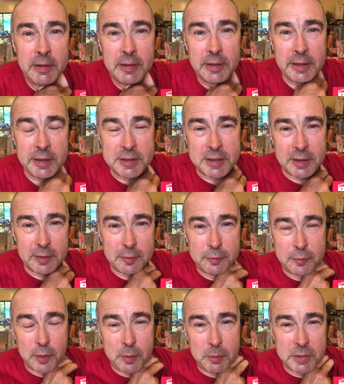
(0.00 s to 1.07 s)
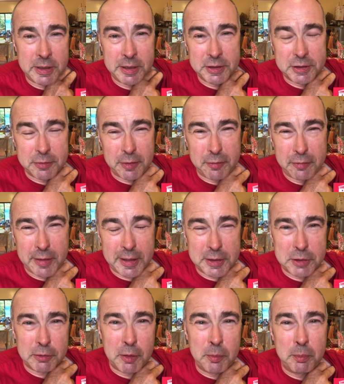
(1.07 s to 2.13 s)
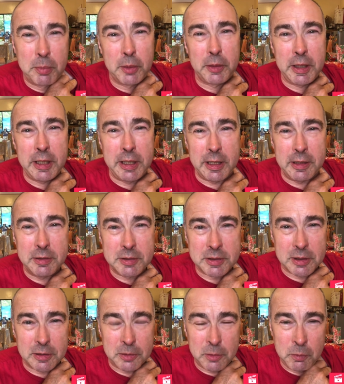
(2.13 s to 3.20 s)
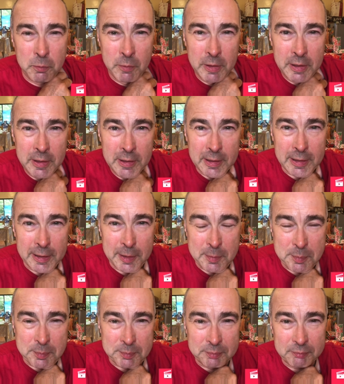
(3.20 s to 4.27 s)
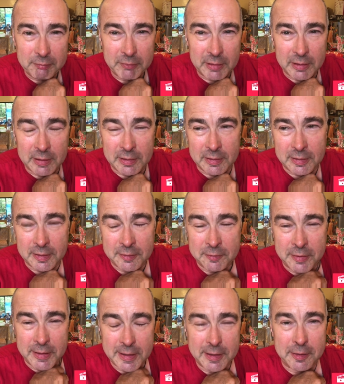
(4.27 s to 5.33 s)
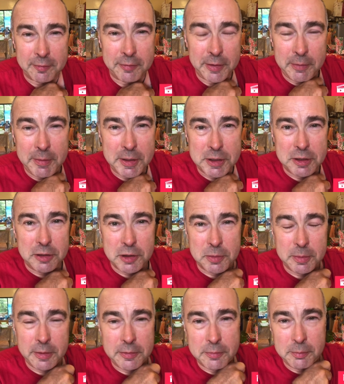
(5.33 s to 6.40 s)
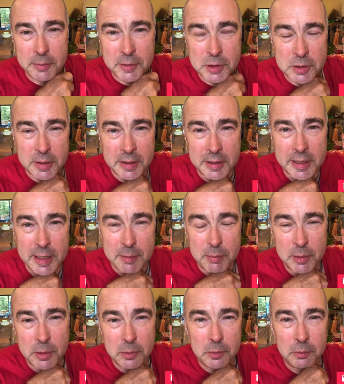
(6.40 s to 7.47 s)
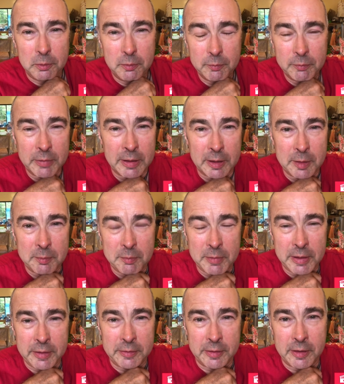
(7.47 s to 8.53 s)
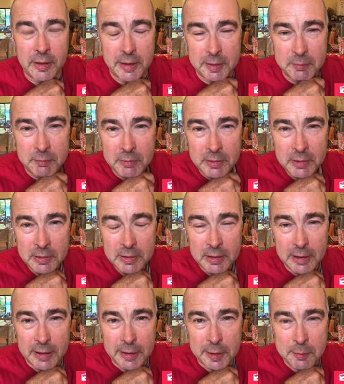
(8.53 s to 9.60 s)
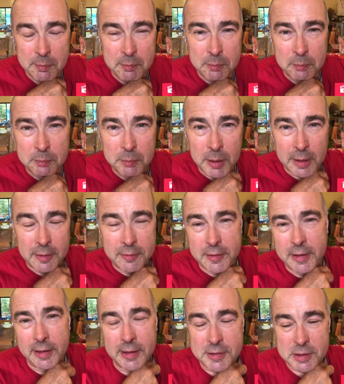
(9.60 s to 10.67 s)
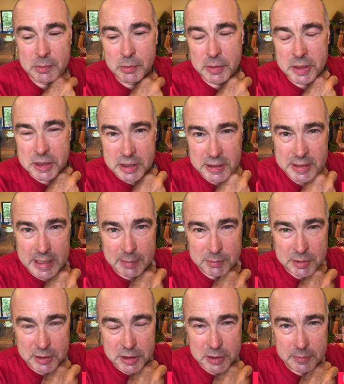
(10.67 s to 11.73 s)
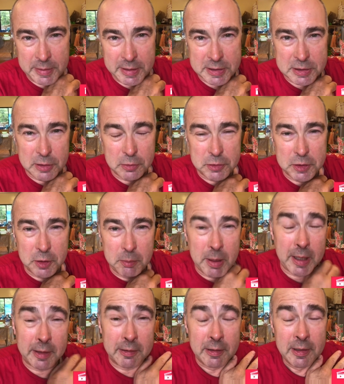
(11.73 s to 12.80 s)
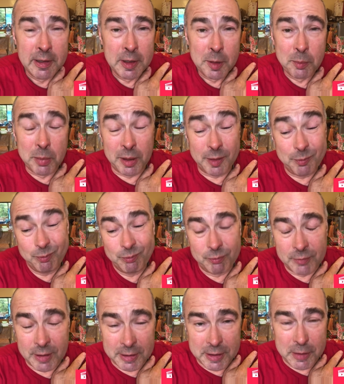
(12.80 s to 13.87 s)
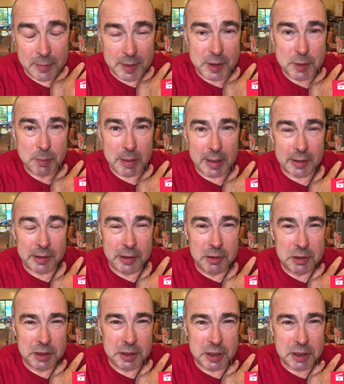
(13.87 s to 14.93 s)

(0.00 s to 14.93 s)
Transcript: is that the foam tends to reflect your own body heat. So I've had a few issues with trying to keep cool in the night. But I think as I'm gradually adapting to it, it's not so bad. But I do expect usually